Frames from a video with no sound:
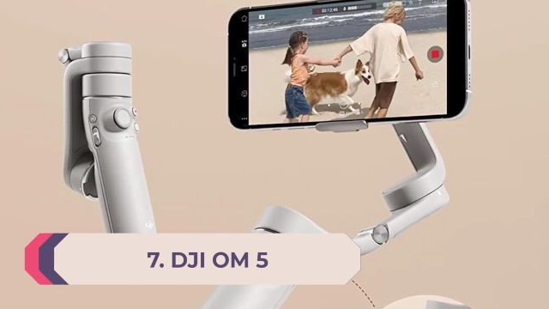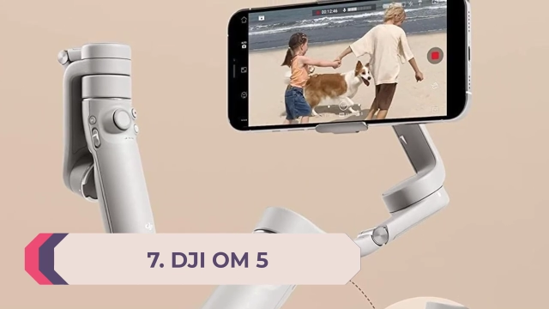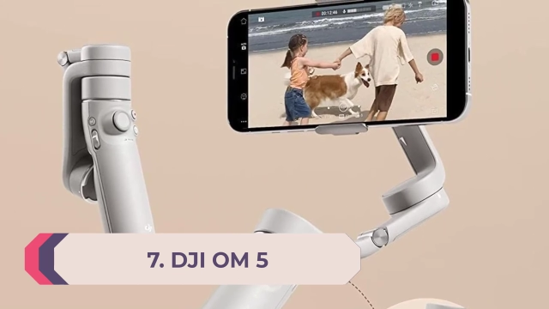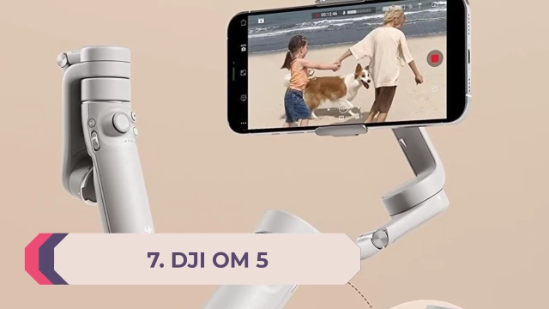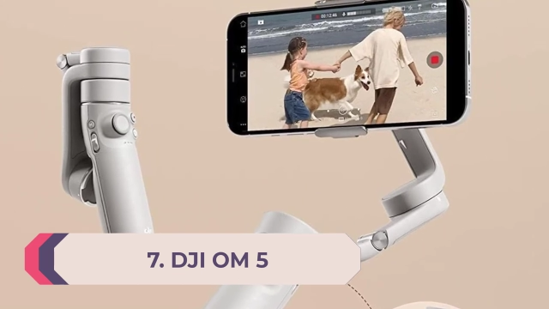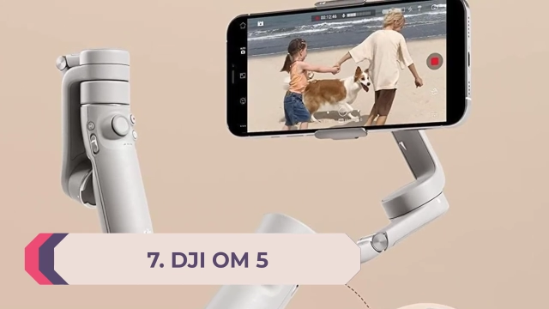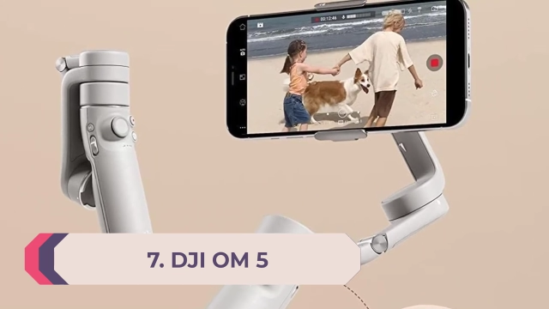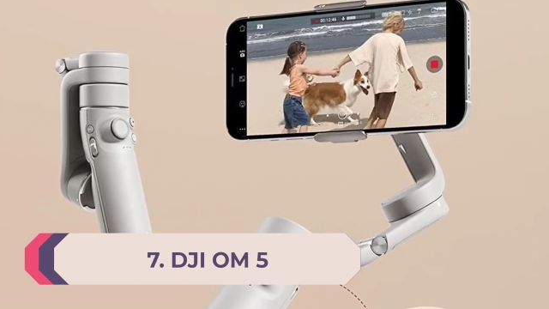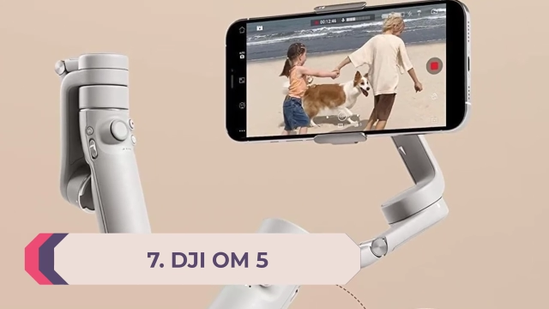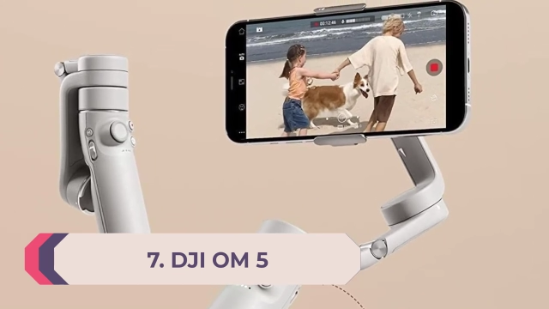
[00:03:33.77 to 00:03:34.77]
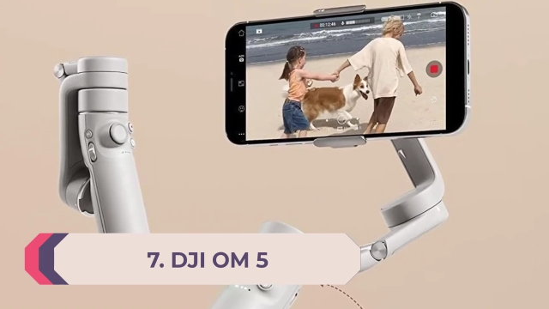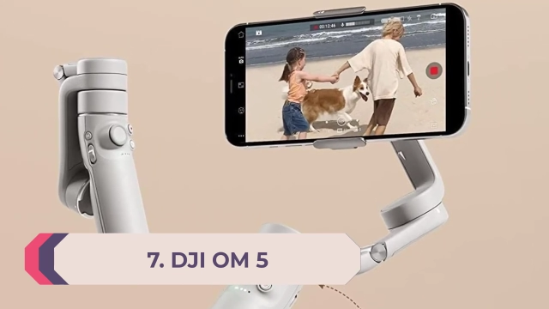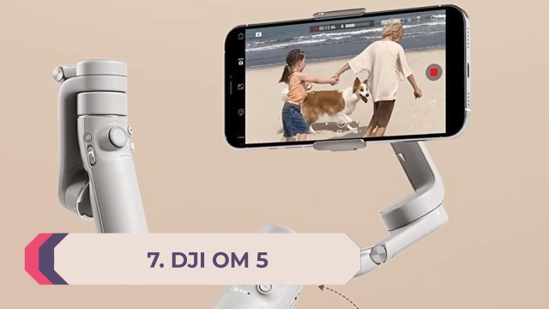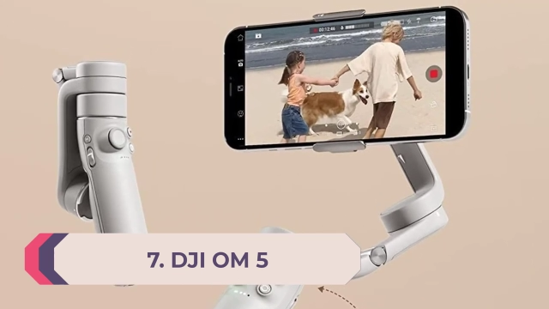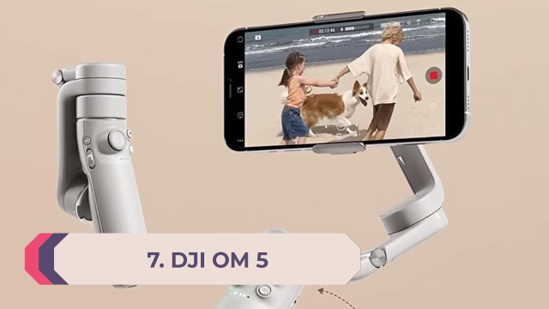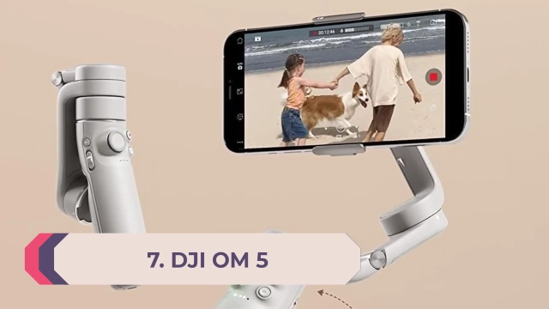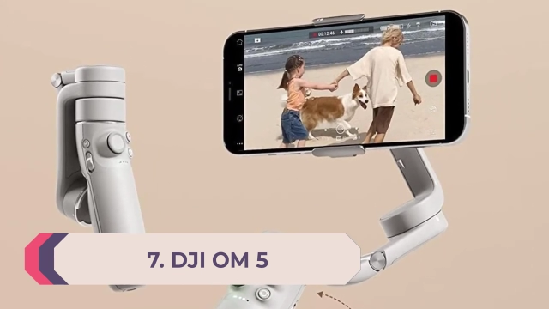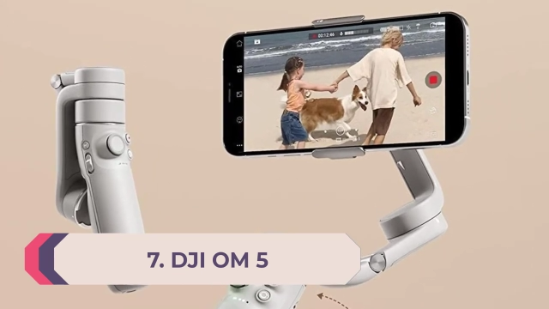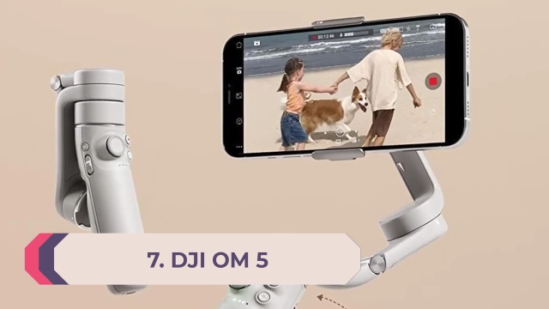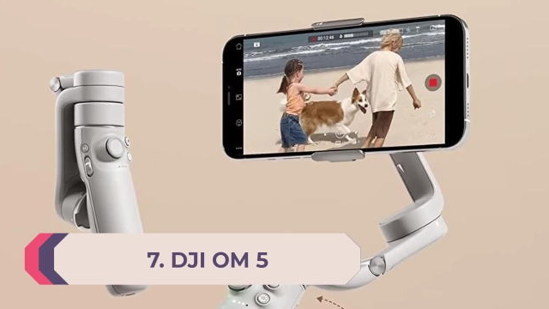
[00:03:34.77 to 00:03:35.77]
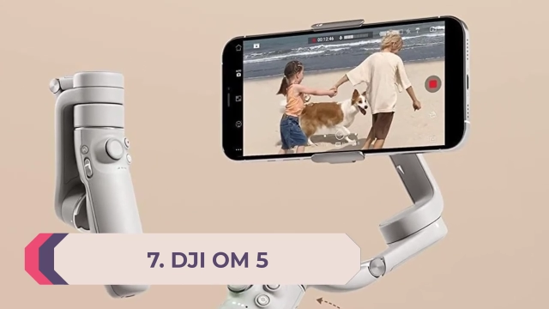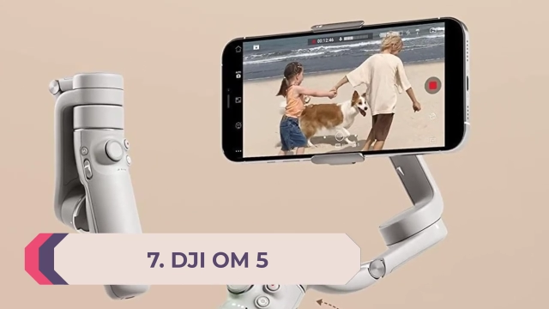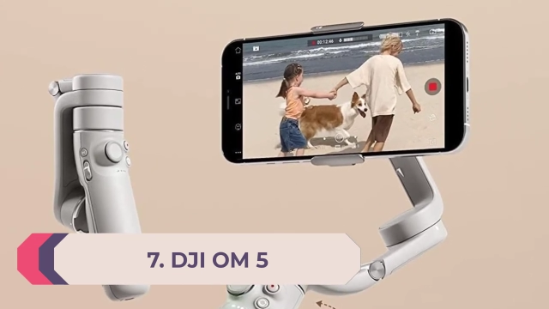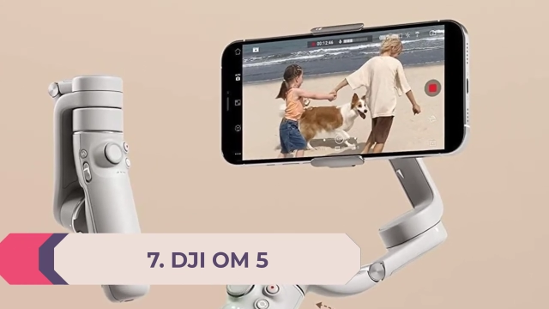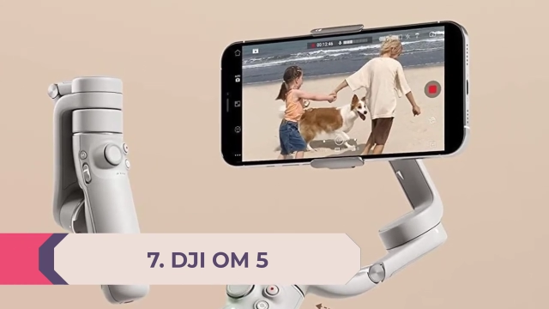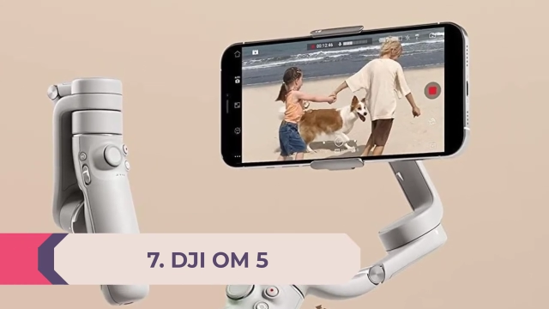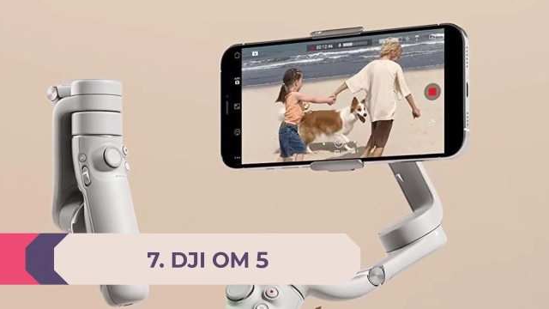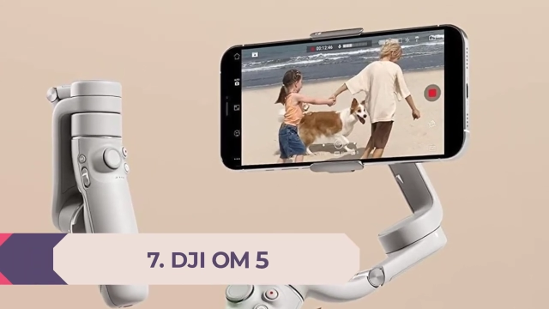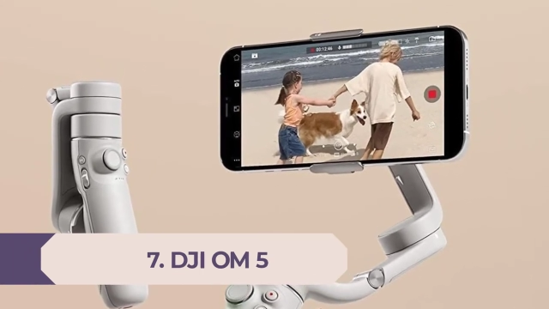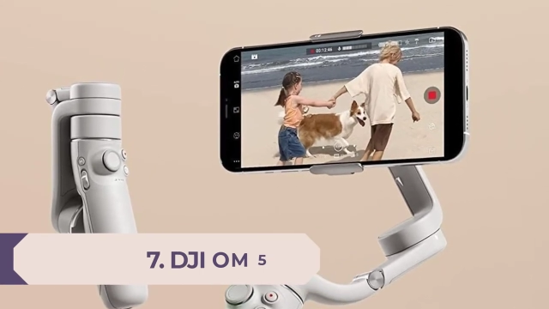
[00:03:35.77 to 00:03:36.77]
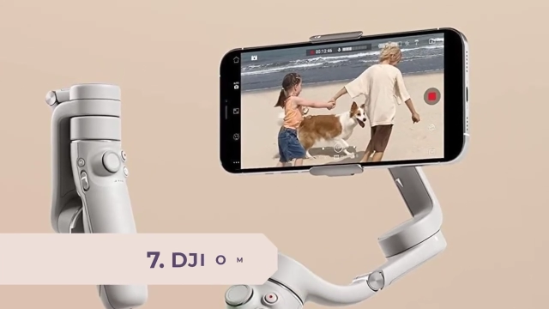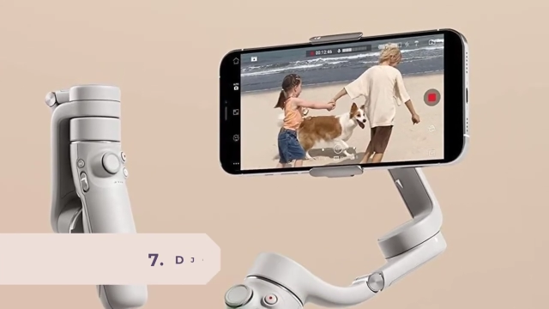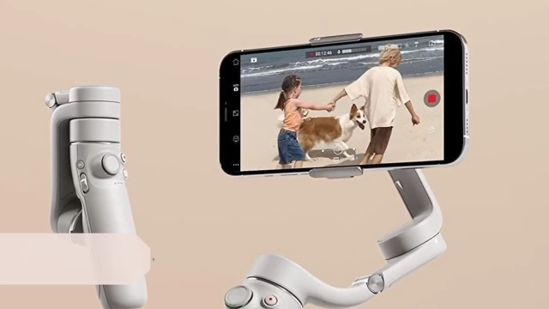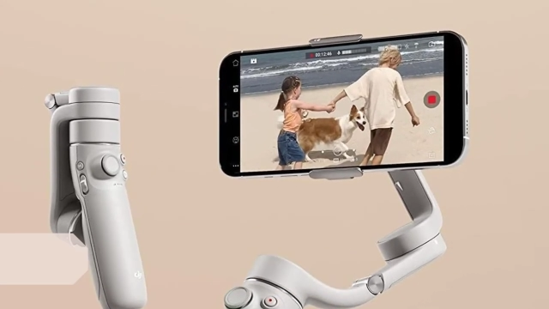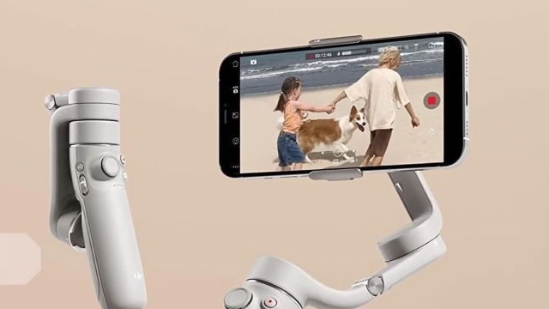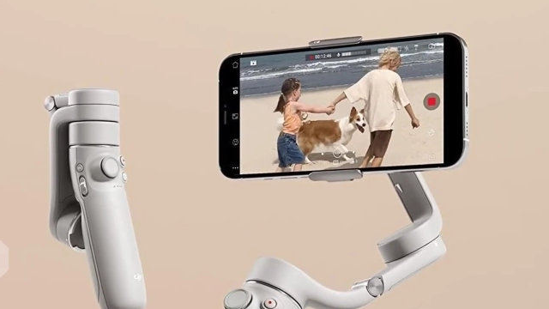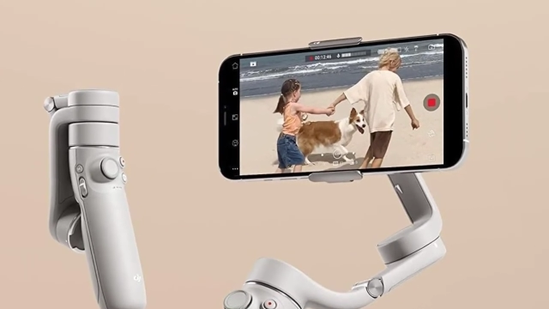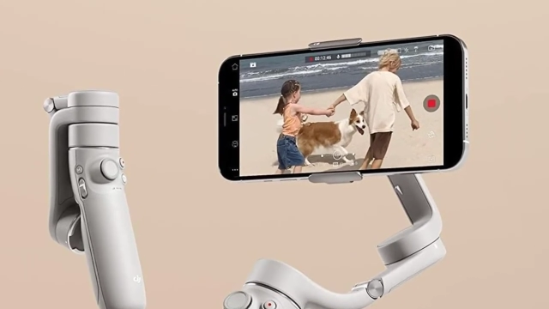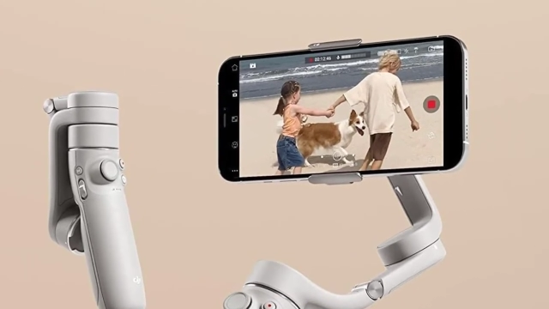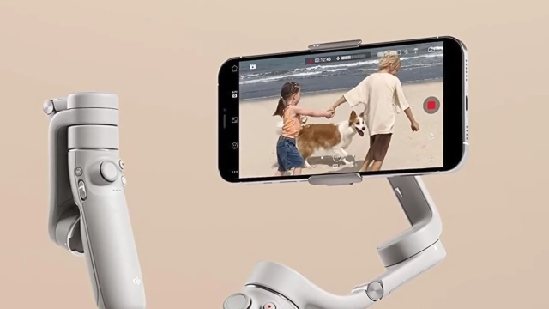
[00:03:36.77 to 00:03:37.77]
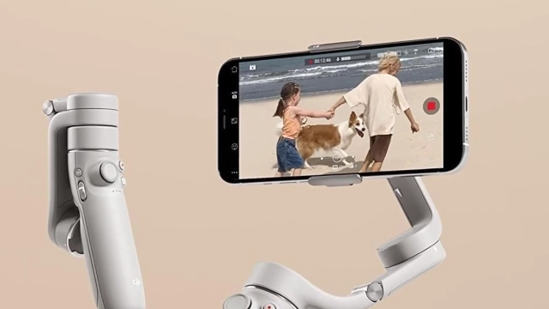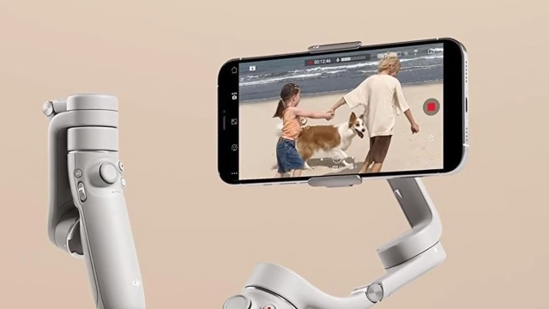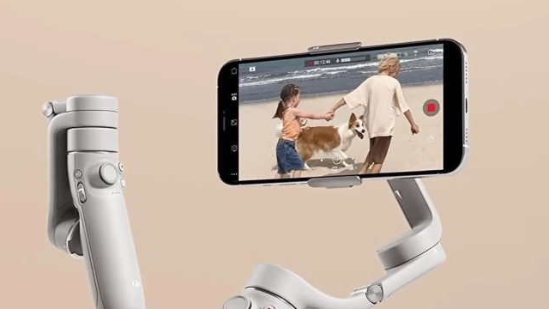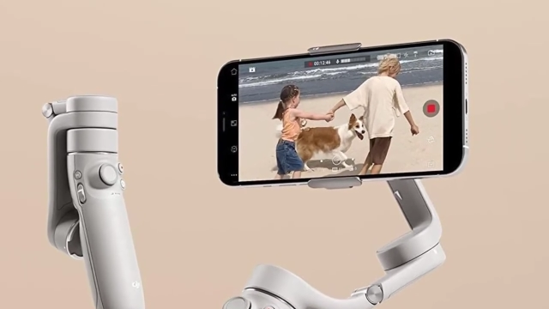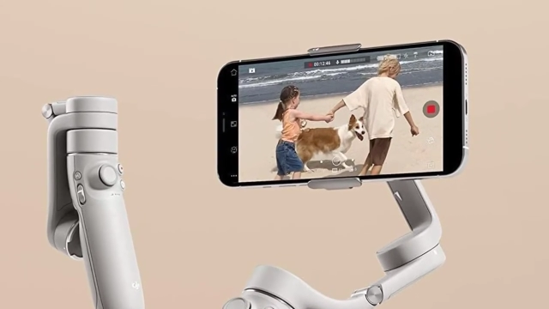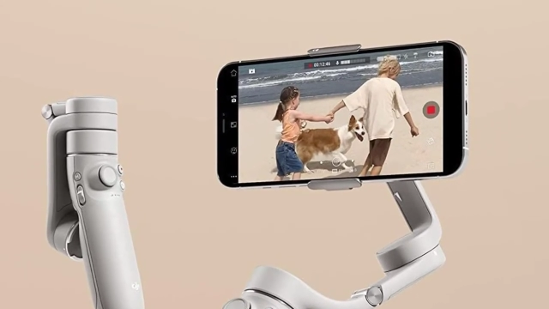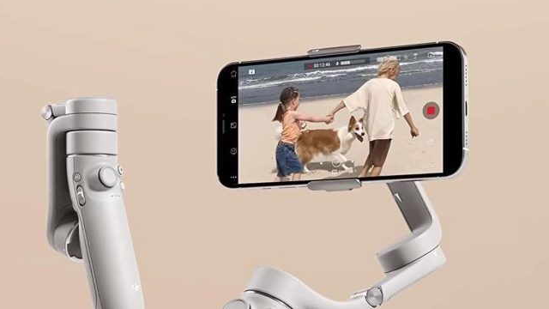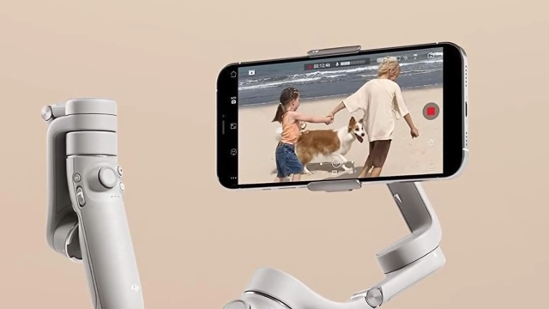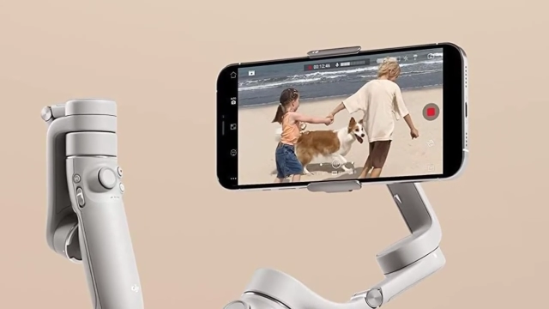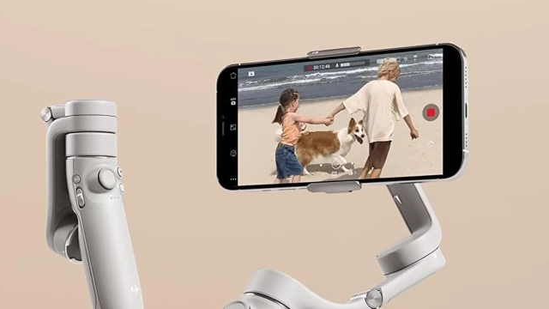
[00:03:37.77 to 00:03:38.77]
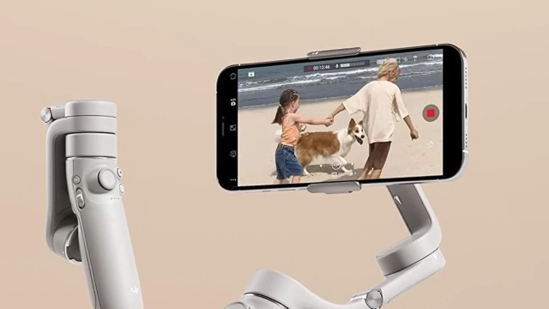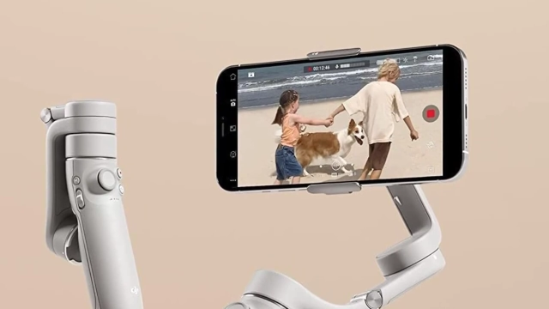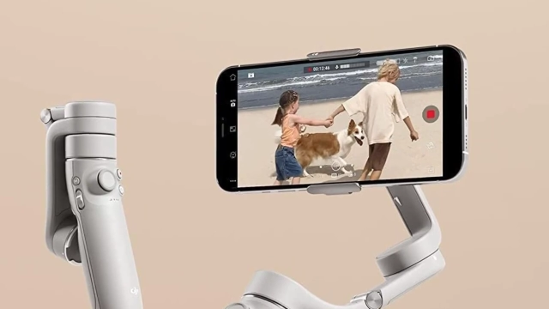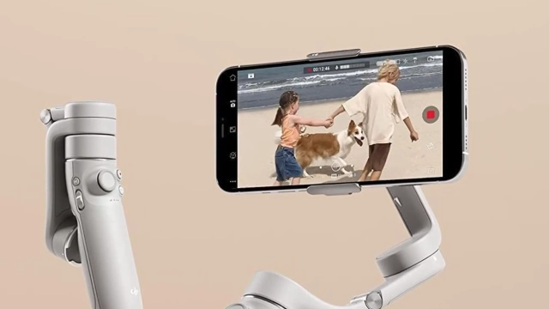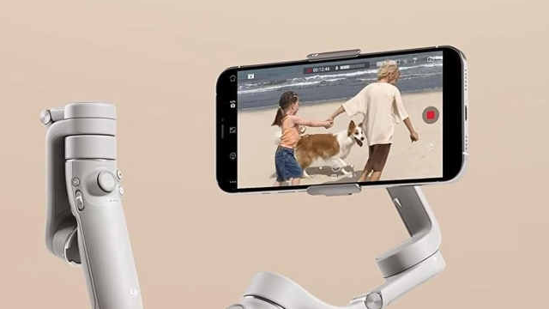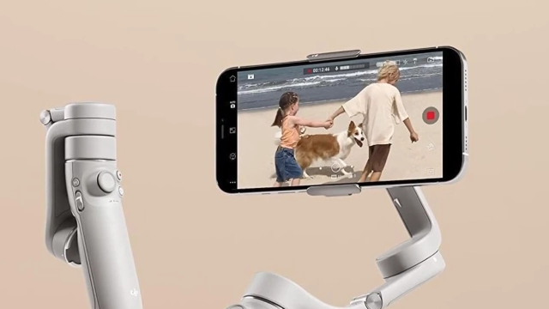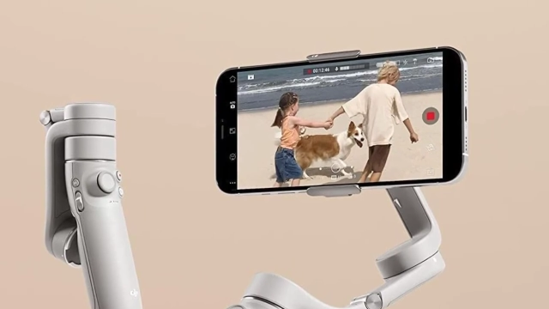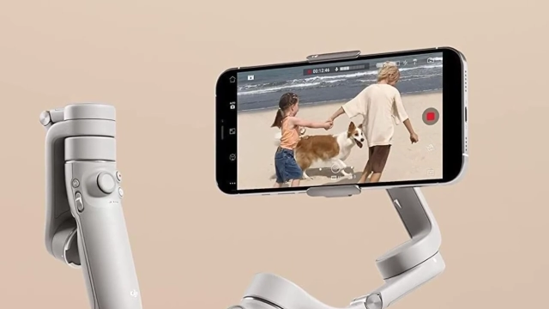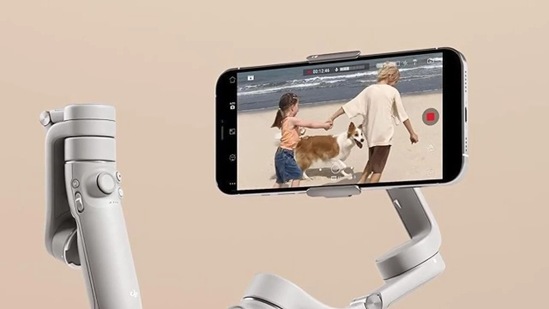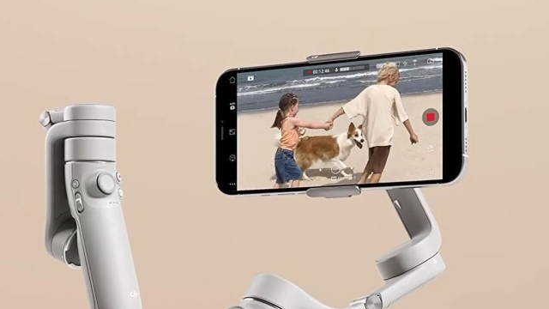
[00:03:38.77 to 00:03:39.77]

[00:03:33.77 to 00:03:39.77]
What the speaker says: Nobody's mouth can be seen.